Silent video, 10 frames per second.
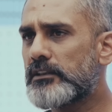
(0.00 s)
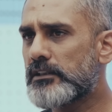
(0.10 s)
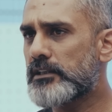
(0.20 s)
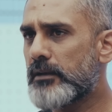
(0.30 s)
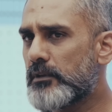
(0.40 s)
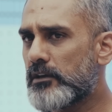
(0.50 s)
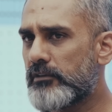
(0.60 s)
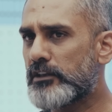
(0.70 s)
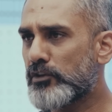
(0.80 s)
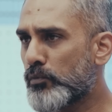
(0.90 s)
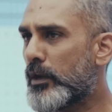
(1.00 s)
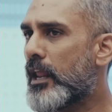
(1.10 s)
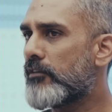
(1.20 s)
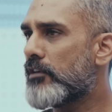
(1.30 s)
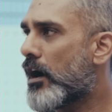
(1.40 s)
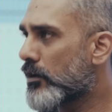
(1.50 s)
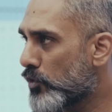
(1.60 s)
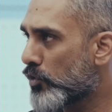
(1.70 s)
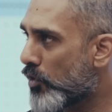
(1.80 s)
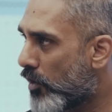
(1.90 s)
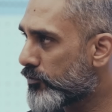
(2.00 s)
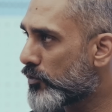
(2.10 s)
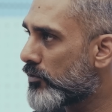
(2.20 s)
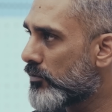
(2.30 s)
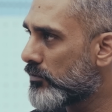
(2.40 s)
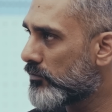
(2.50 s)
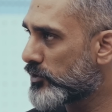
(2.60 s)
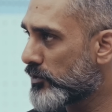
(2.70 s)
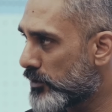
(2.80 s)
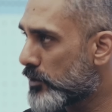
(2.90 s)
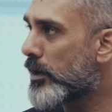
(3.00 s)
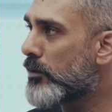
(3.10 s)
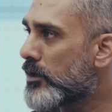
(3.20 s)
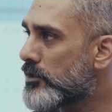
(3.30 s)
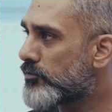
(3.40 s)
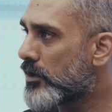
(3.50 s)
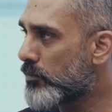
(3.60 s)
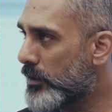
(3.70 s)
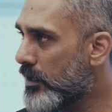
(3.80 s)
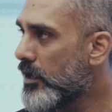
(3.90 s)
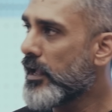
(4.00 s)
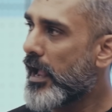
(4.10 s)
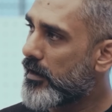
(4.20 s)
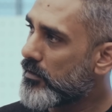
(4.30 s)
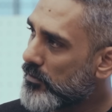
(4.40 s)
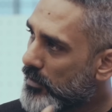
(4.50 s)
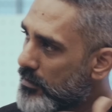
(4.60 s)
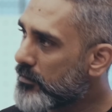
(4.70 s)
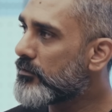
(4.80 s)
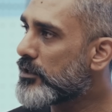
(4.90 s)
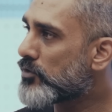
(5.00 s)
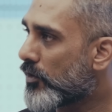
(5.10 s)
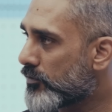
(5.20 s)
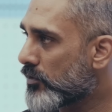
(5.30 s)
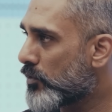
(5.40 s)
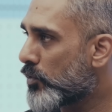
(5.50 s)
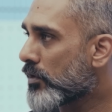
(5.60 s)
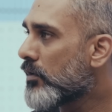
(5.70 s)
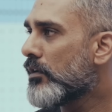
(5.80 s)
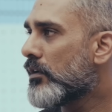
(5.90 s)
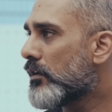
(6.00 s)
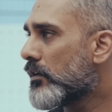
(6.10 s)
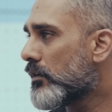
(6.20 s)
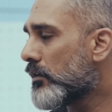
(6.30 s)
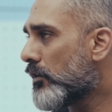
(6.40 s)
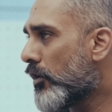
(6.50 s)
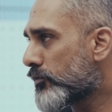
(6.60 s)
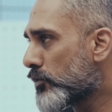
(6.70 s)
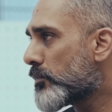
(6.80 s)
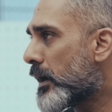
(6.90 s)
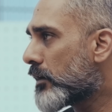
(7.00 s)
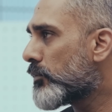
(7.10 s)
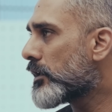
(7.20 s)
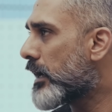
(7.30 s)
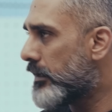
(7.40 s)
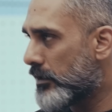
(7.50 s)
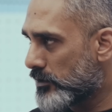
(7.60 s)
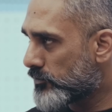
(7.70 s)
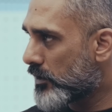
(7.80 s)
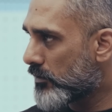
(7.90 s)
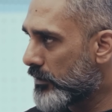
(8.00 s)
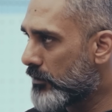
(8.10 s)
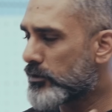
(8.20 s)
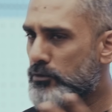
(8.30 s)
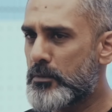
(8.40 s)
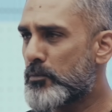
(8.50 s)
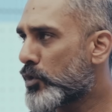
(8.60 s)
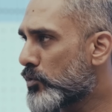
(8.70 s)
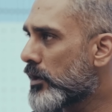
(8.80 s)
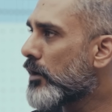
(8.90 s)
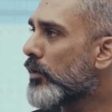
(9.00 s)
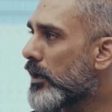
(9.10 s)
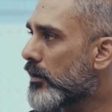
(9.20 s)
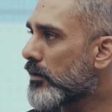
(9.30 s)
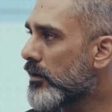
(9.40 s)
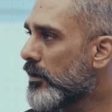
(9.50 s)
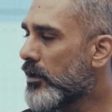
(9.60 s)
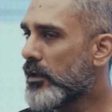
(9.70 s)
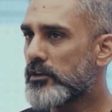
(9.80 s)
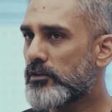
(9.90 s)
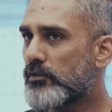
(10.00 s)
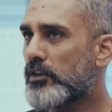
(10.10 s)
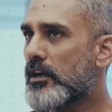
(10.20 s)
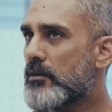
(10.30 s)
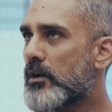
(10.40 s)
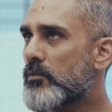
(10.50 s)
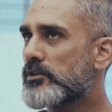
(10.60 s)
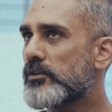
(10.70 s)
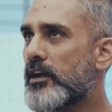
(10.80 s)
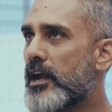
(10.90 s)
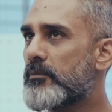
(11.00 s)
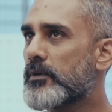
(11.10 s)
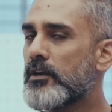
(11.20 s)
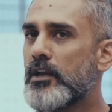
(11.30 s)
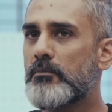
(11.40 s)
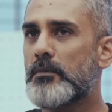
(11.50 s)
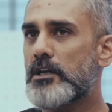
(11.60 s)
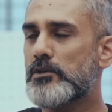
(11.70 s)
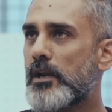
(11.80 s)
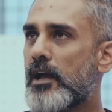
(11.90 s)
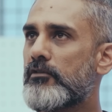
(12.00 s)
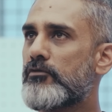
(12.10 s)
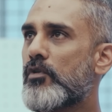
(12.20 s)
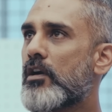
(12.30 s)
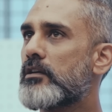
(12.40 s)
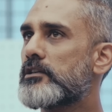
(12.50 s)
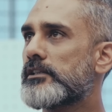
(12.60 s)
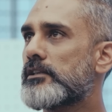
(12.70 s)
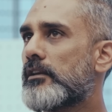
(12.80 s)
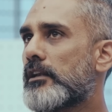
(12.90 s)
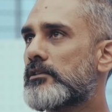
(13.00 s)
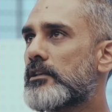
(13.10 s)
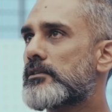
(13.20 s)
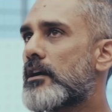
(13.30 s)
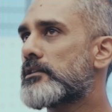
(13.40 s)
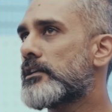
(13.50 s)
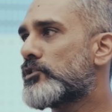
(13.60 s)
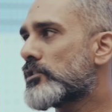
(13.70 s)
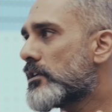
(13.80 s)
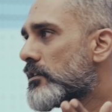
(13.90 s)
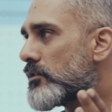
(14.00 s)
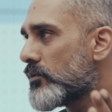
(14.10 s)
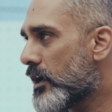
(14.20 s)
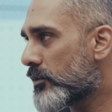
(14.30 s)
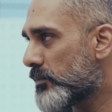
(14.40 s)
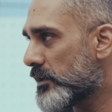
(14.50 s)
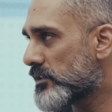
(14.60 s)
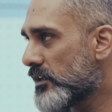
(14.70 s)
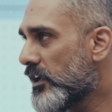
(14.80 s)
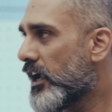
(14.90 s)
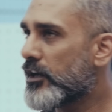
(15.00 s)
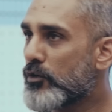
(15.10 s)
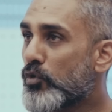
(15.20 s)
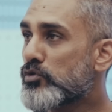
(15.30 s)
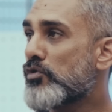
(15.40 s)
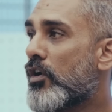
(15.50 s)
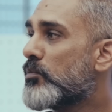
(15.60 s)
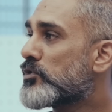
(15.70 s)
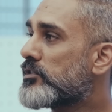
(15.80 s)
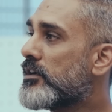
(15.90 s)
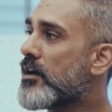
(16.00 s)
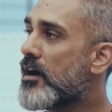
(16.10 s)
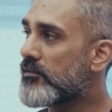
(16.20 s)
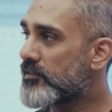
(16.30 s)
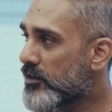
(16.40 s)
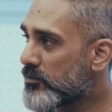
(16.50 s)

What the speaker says: this time the Adventure will have a hardcore off-road version with a 21-inch front wheel and a relatively soft-core off-road bike with a 19-inch front wheel, which will be more touring-oriented. So if you think about what's going to happen, Bajaj will have a 400cc range that starts at just under 2 lakh rupees and goes to almost 3.5 lakh